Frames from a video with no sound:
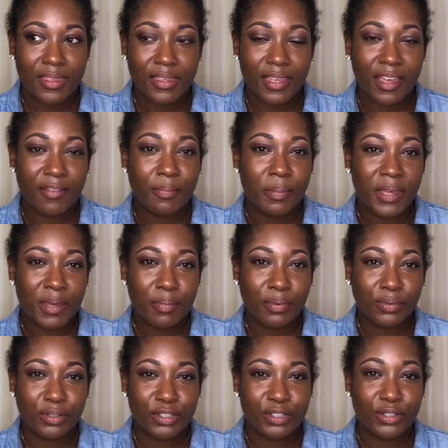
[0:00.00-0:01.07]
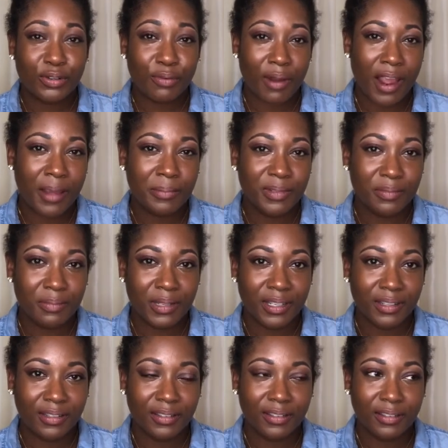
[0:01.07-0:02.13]
if people described me
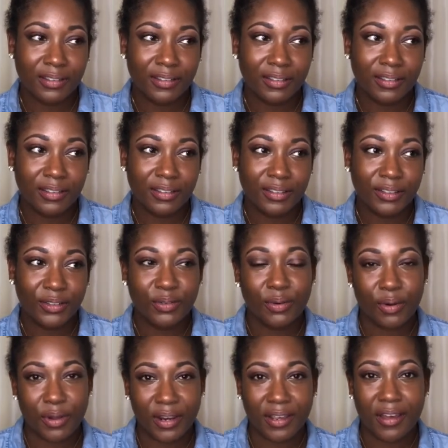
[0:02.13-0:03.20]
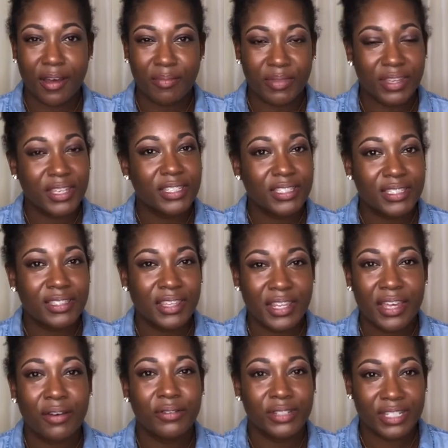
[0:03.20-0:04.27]
growing up,
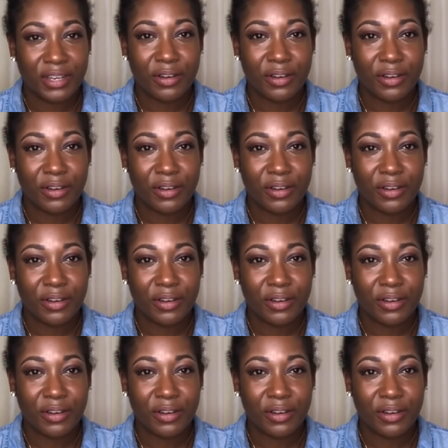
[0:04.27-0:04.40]
they'll tell